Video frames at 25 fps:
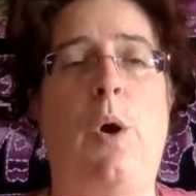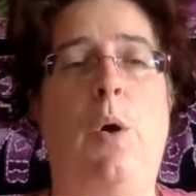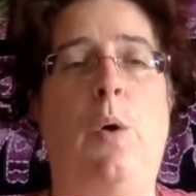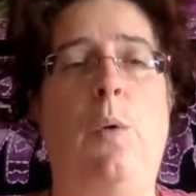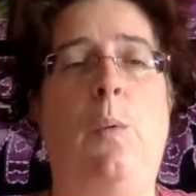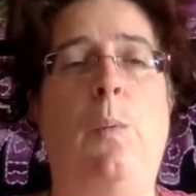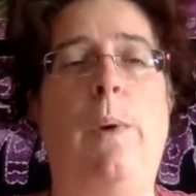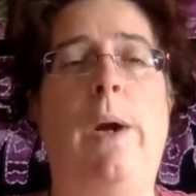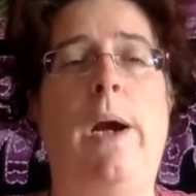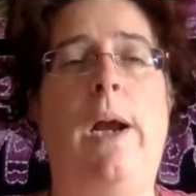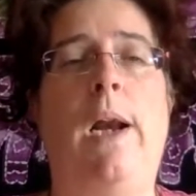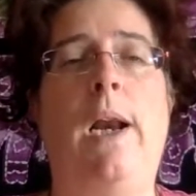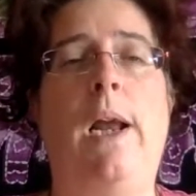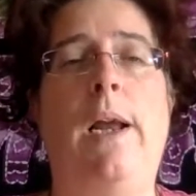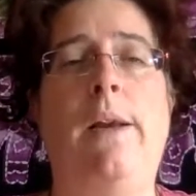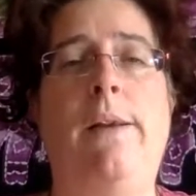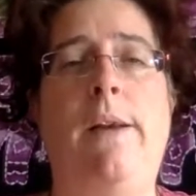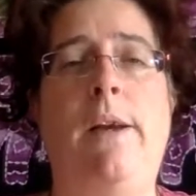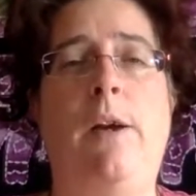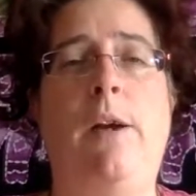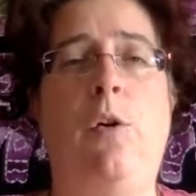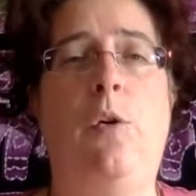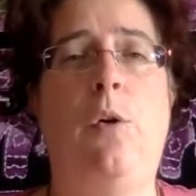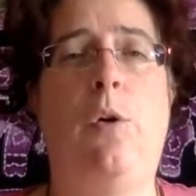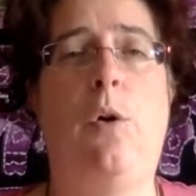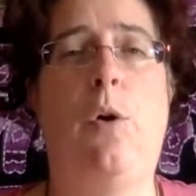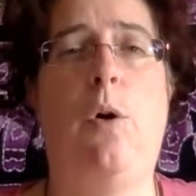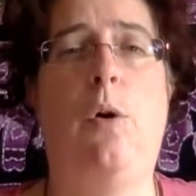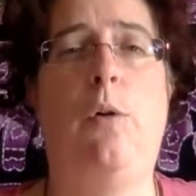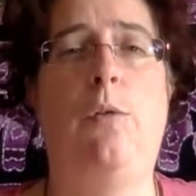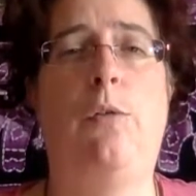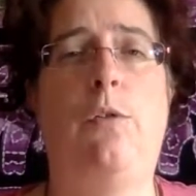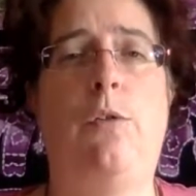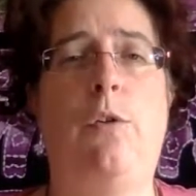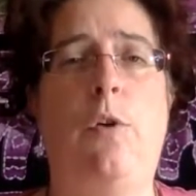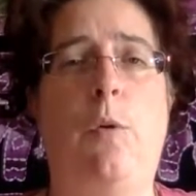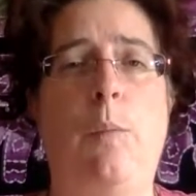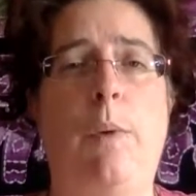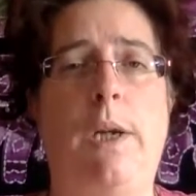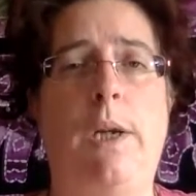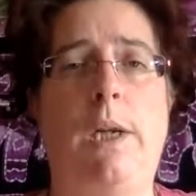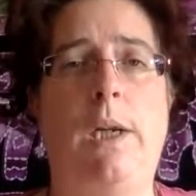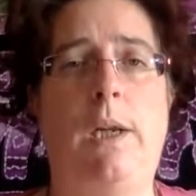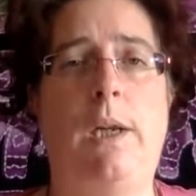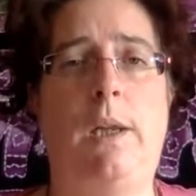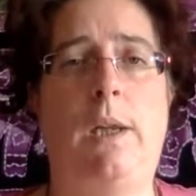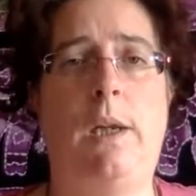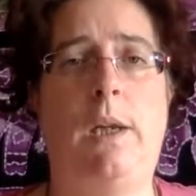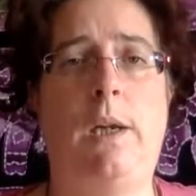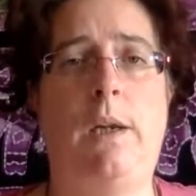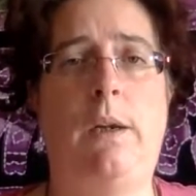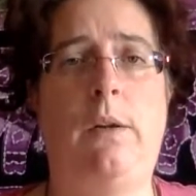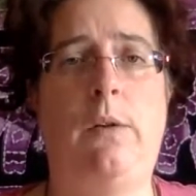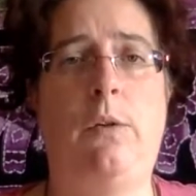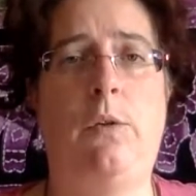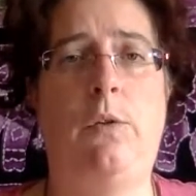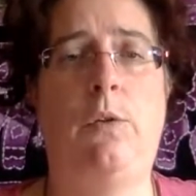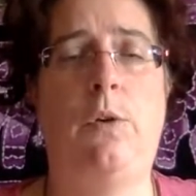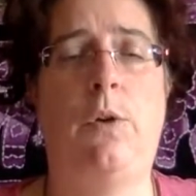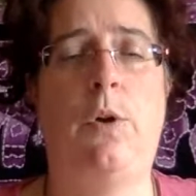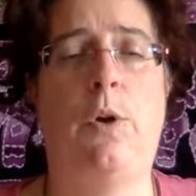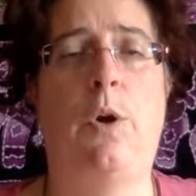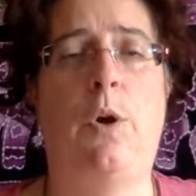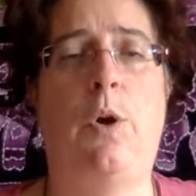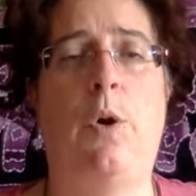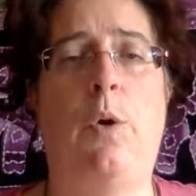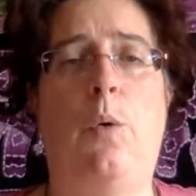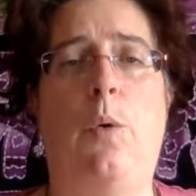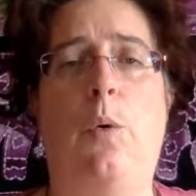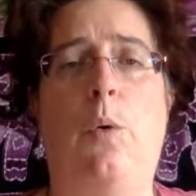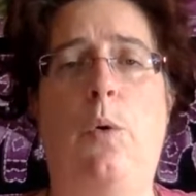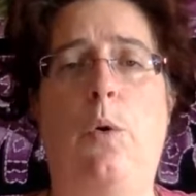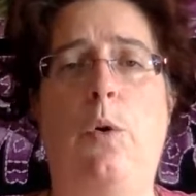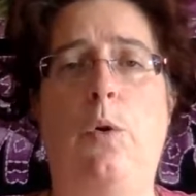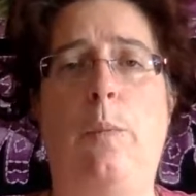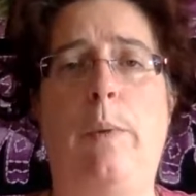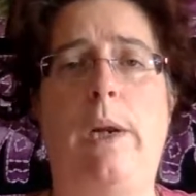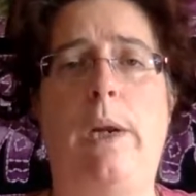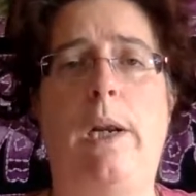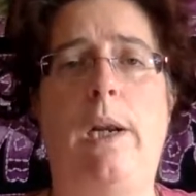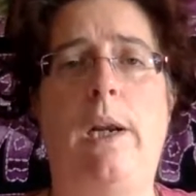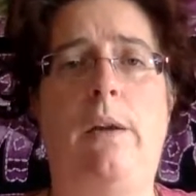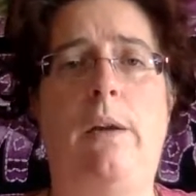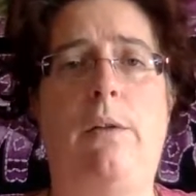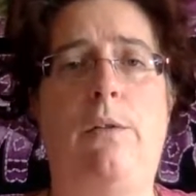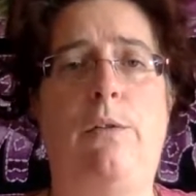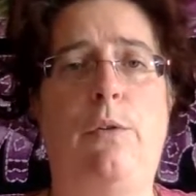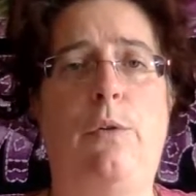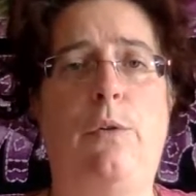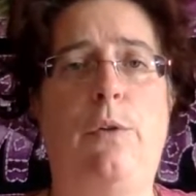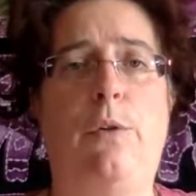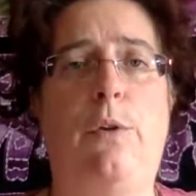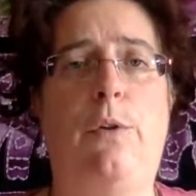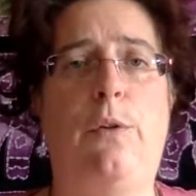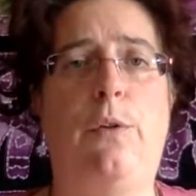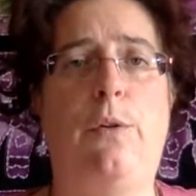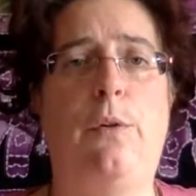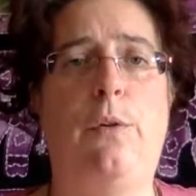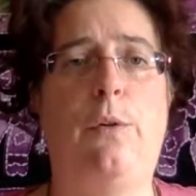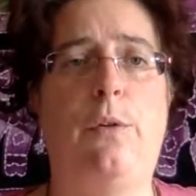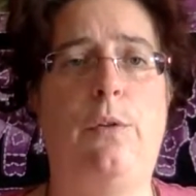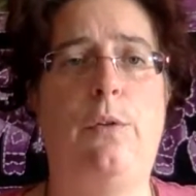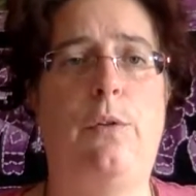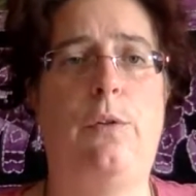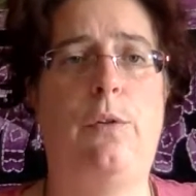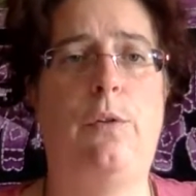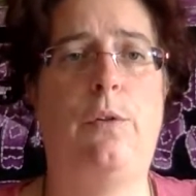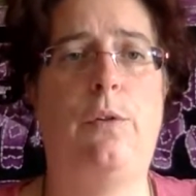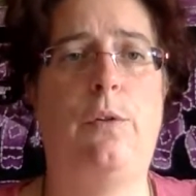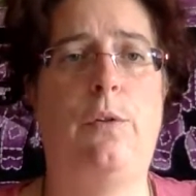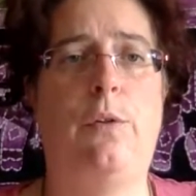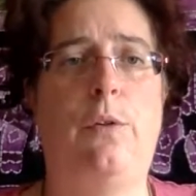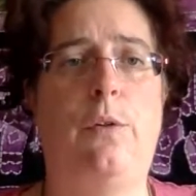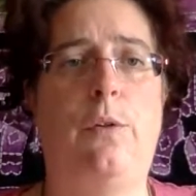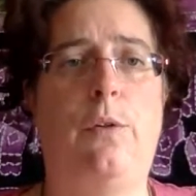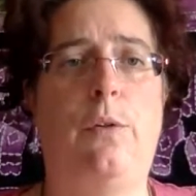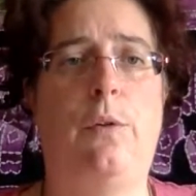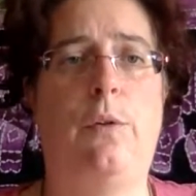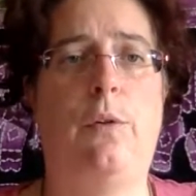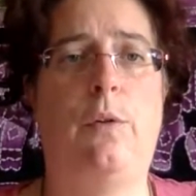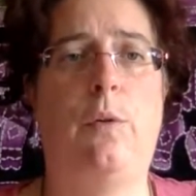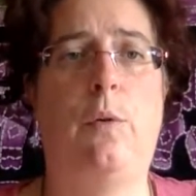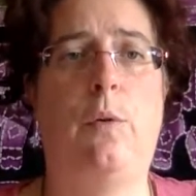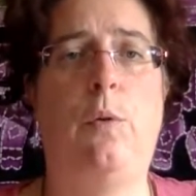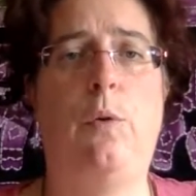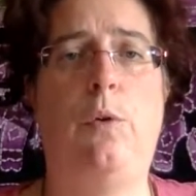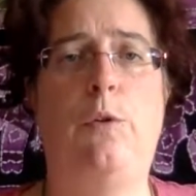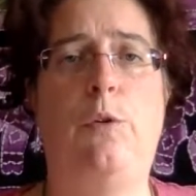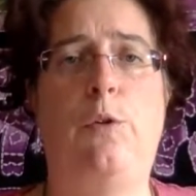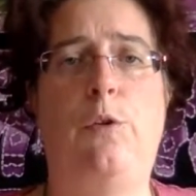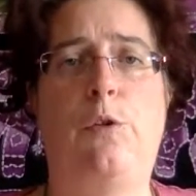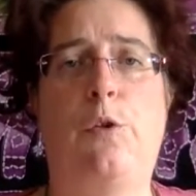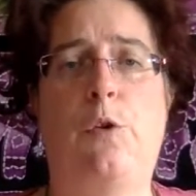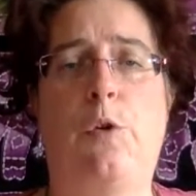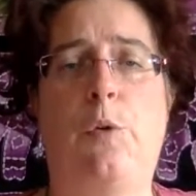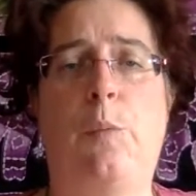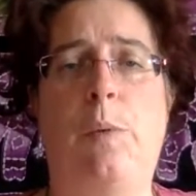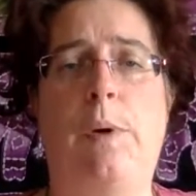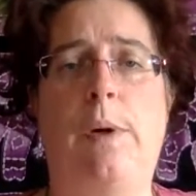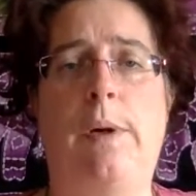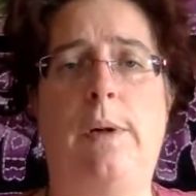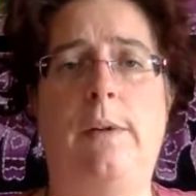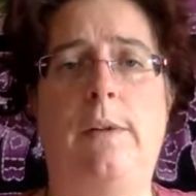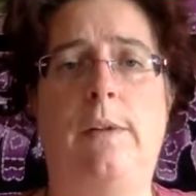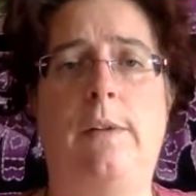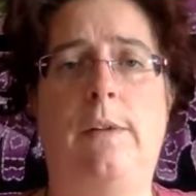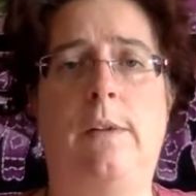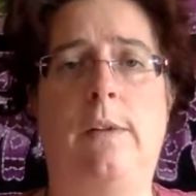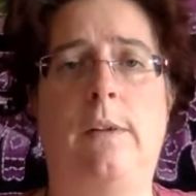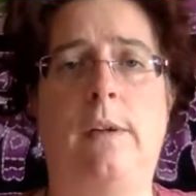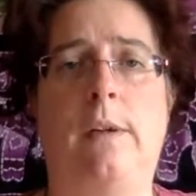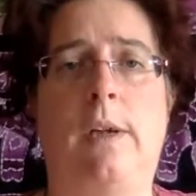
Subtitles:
We are letting go of so many things, old beliefs, old thoughts, old traumas,